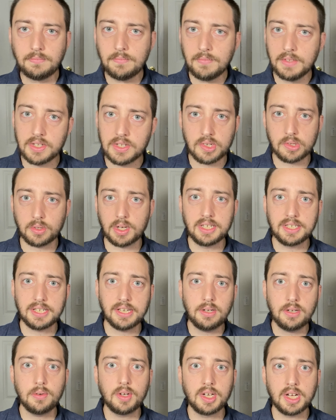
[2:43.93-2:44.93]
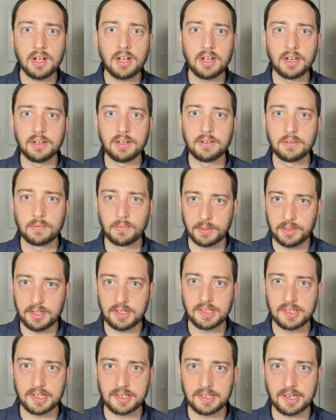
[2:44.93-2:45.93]
So continuing on with these
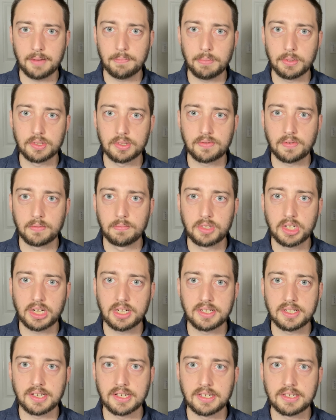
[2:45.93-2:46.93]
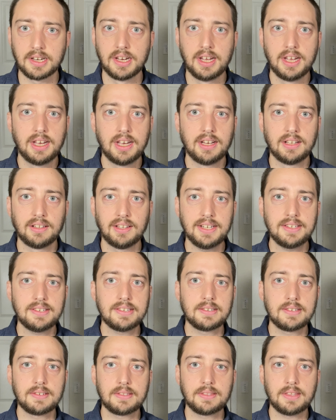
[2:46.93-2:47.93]
examples from Genesis,
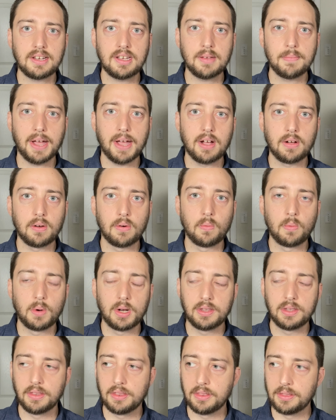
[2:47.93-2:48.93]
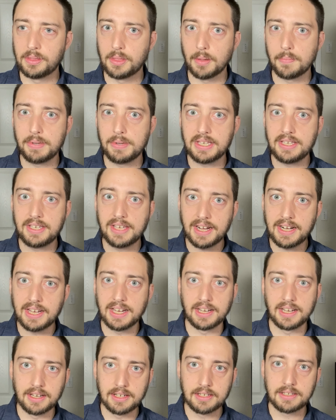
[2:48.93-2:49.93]
let's think about what the
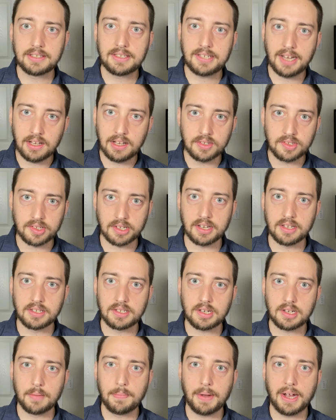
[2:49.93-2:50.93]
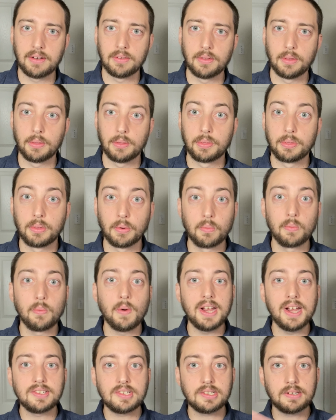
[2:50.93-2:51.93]
beginning tells us about the
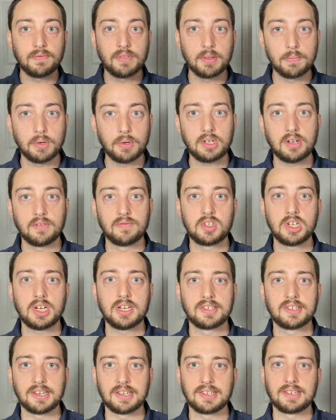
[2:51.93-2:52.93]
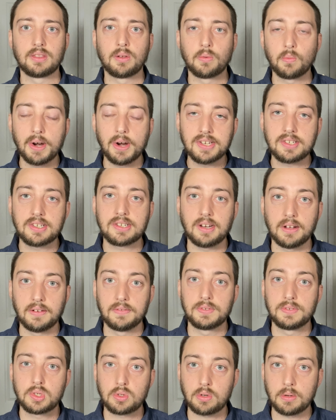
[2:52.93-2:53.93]
rest of the book of Genesis and the rest of
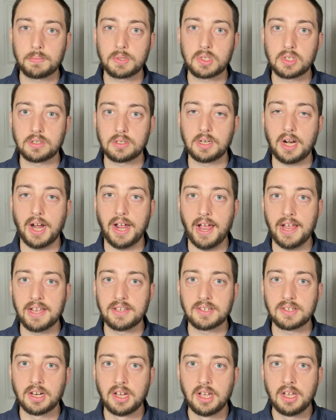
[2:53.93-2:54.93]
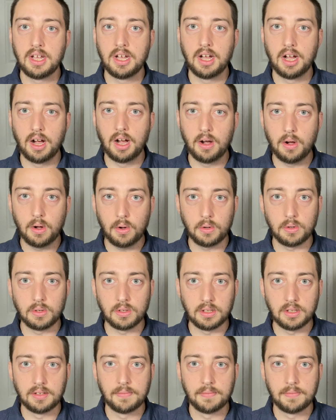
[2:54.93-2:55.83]
Scripture as a whole.